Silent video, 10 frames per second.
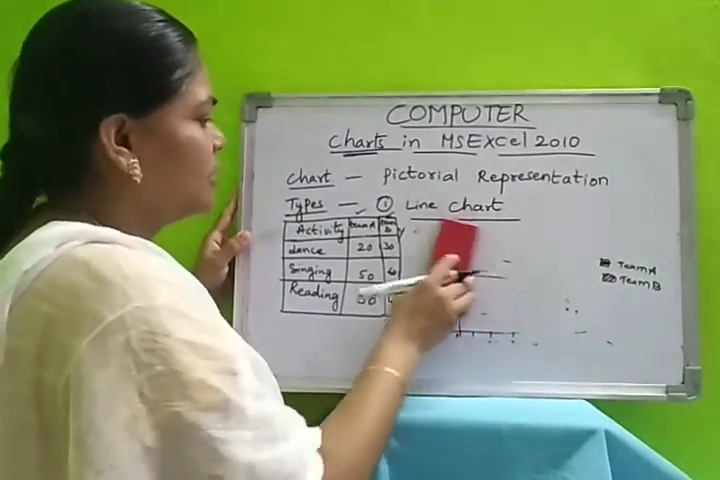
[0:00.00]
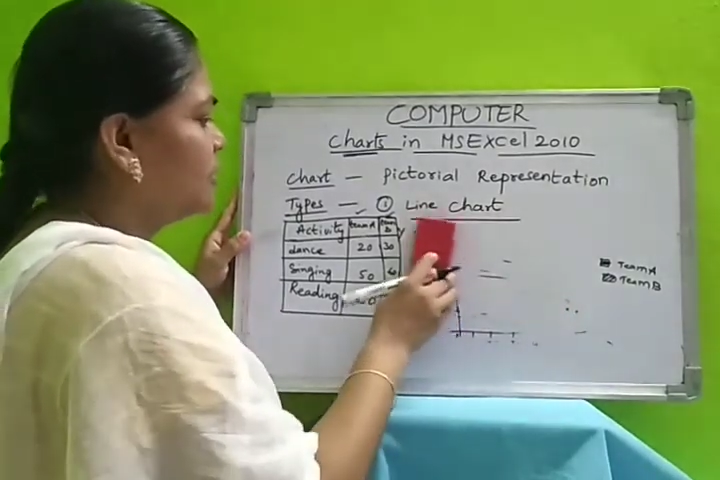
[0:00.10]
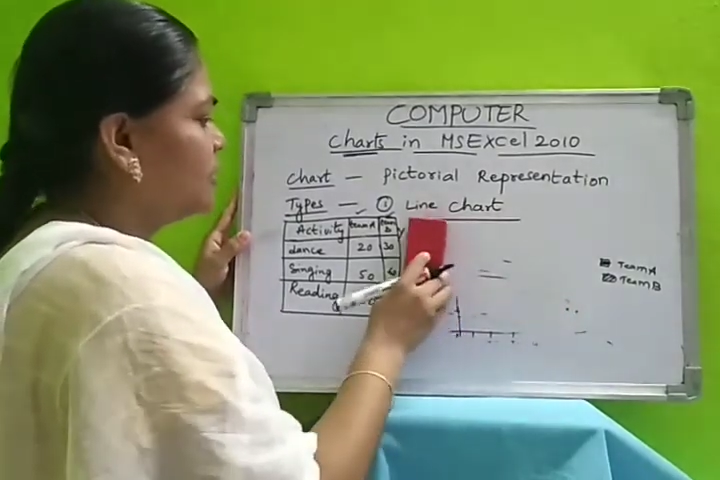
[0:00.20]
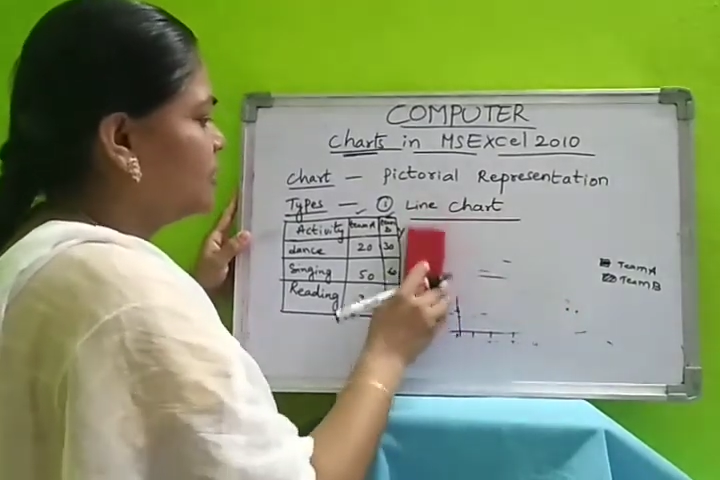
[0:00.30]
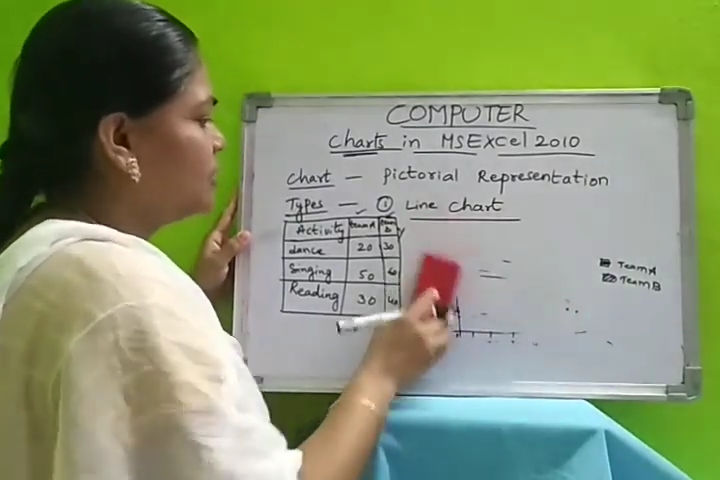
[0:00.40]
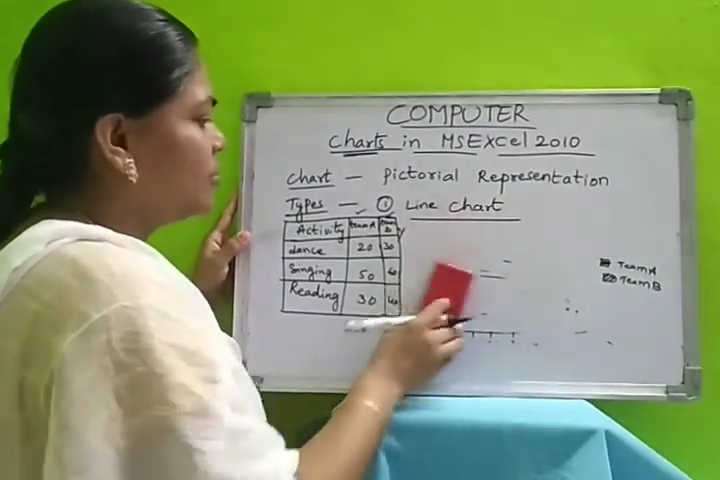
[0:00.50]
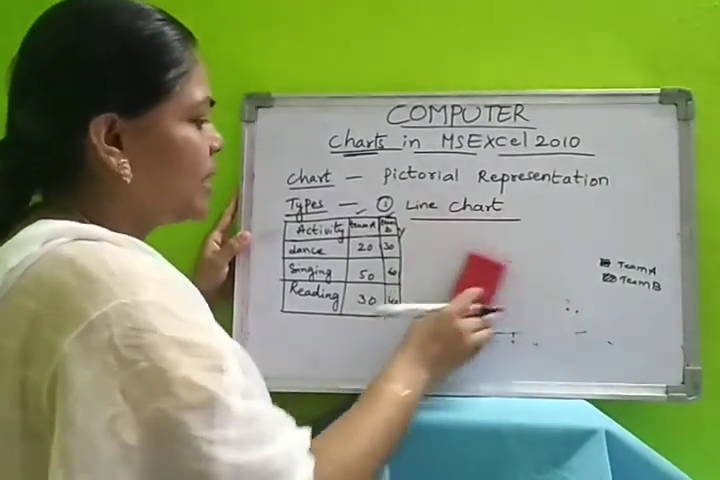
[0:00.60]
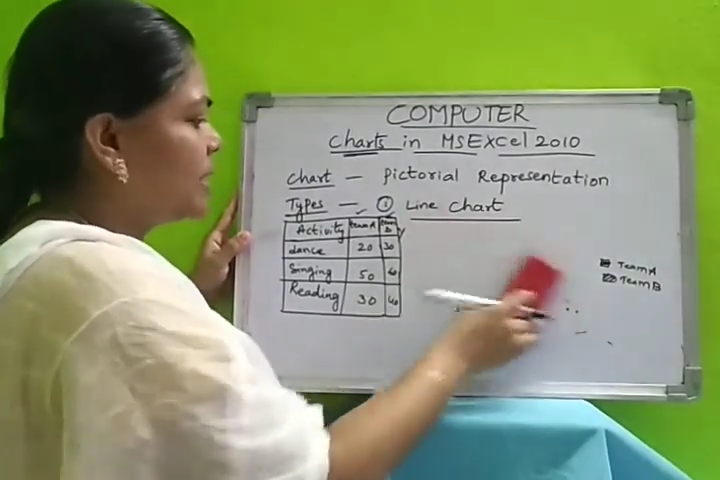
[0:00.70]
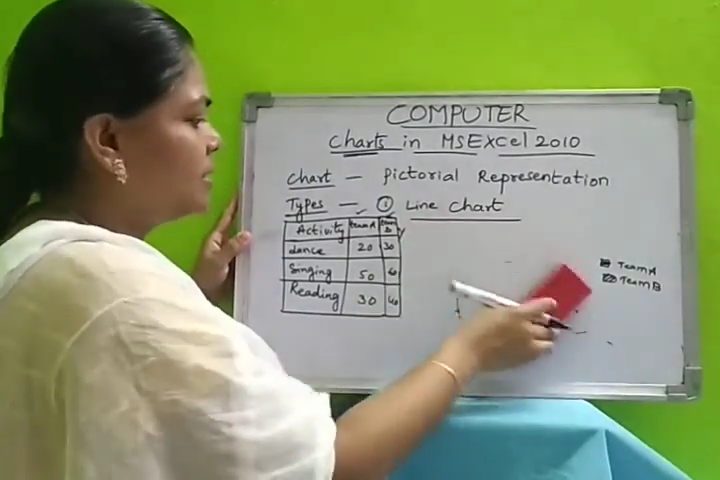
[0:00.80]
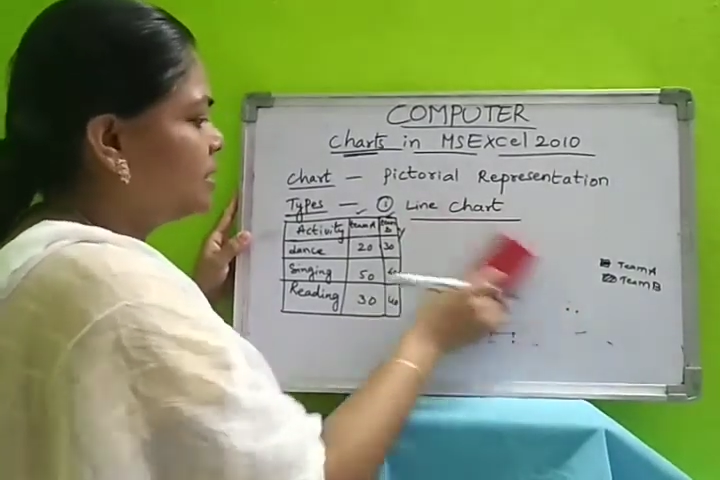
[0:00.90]
Now for
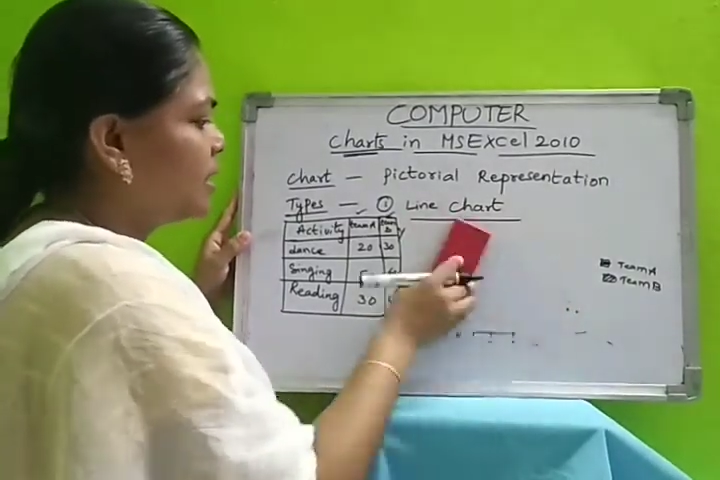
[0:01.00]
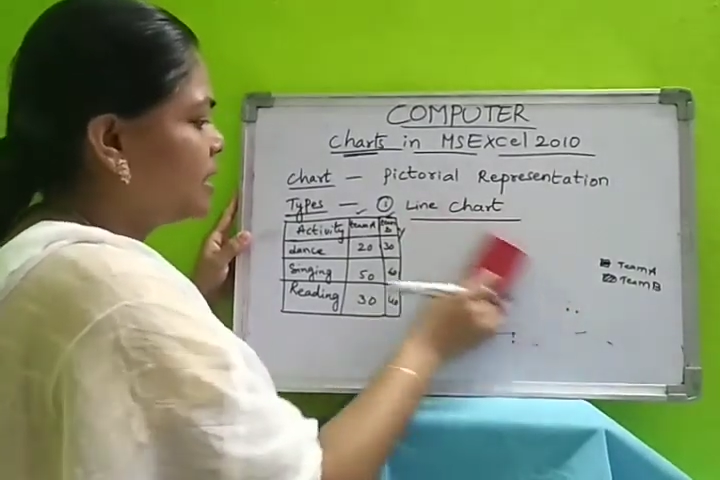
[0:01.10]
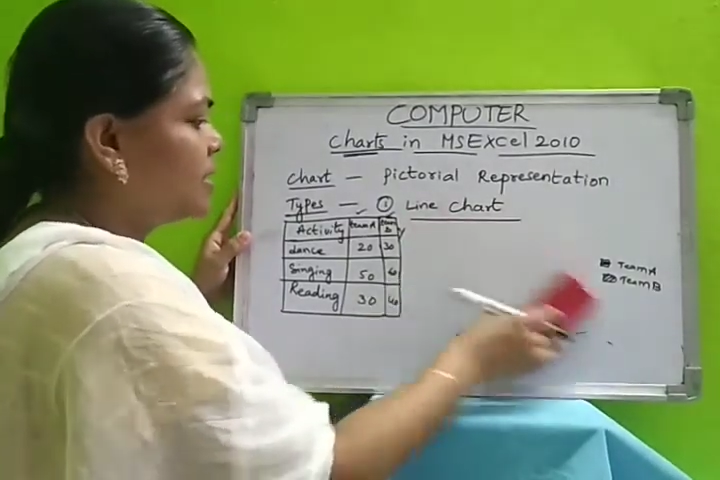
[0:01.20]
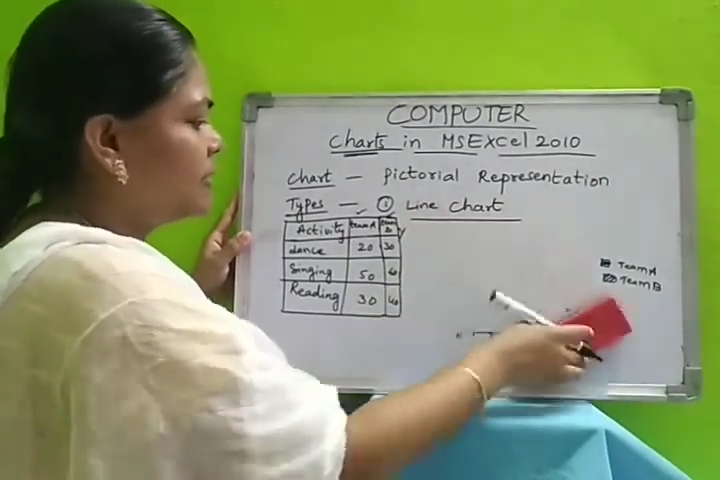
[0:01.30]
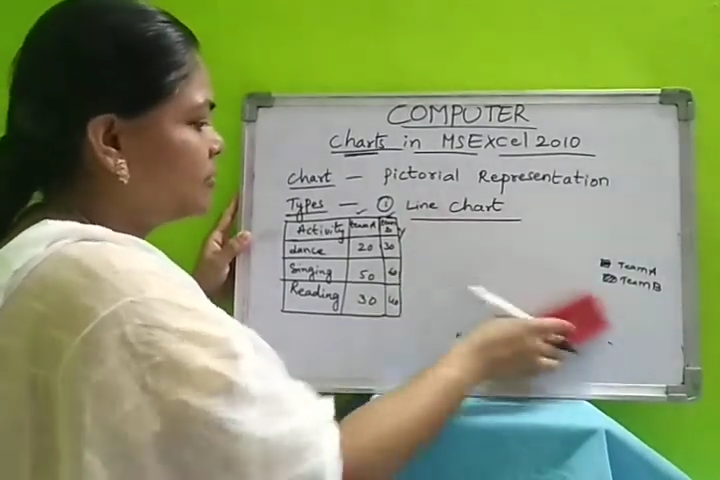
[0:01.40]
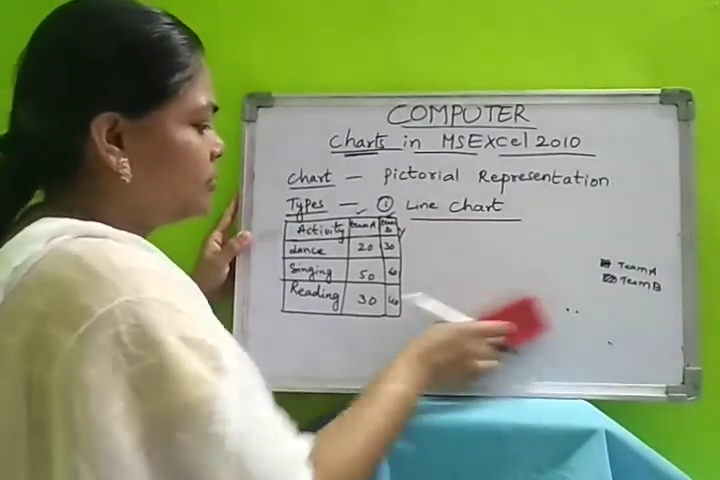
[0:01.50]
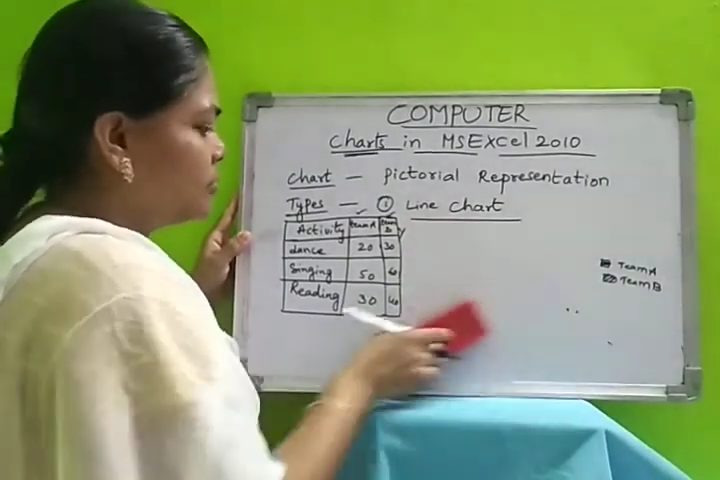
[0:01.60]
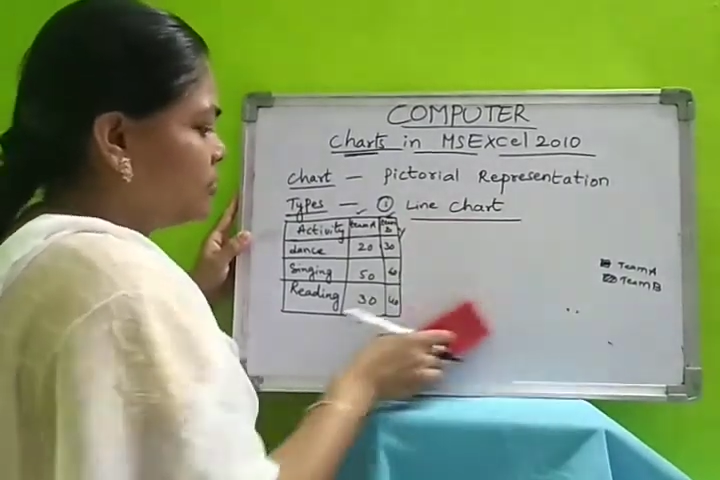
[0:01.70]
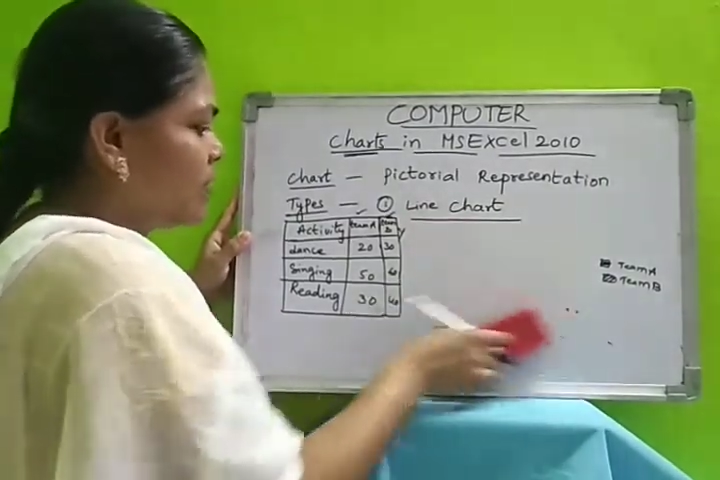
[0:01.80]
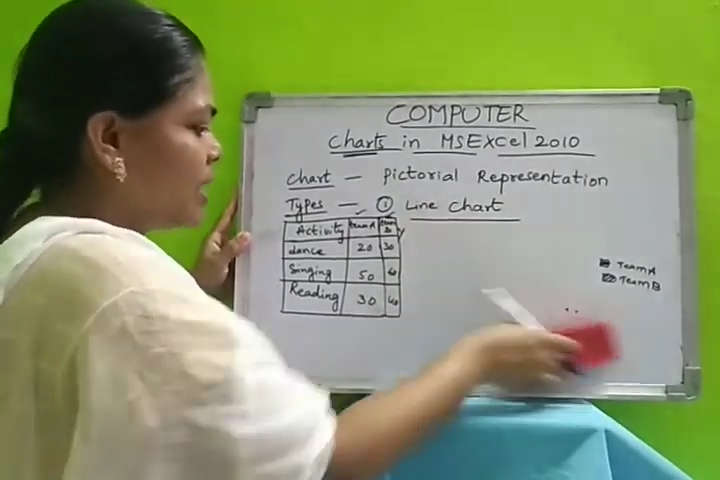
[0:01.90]
bar chart,
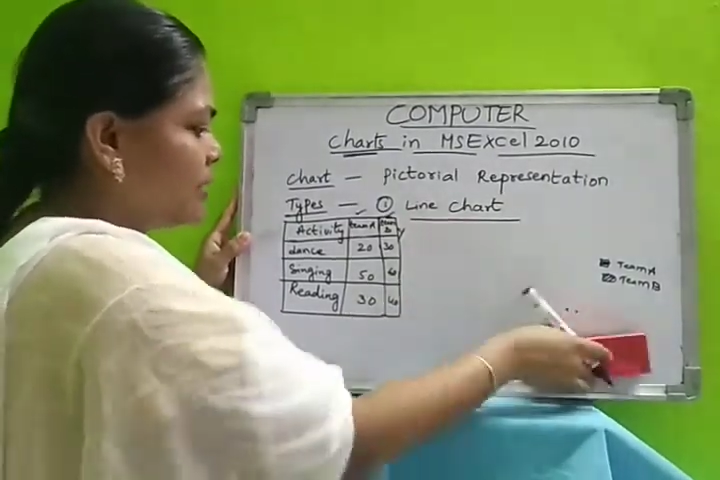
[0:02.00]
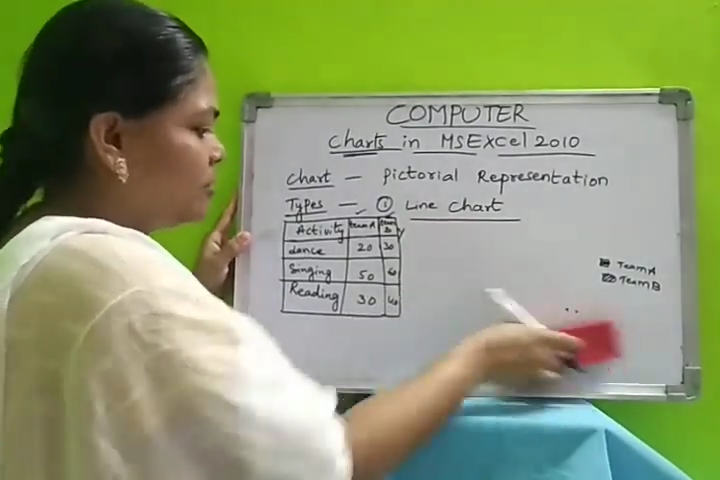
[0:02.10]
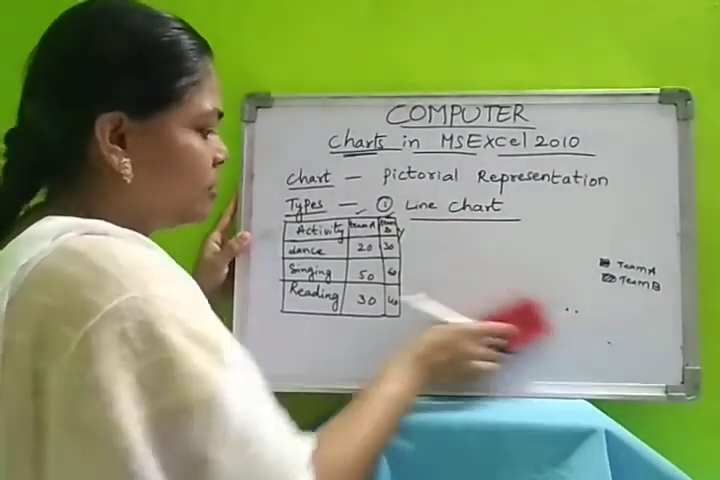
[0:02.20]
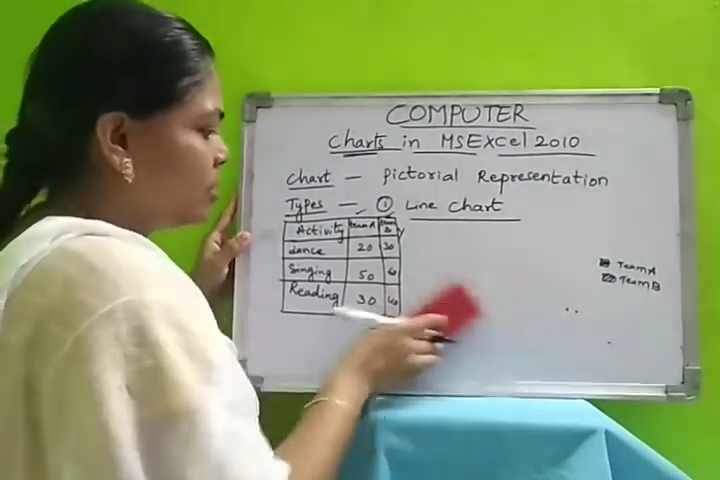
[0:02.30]
the values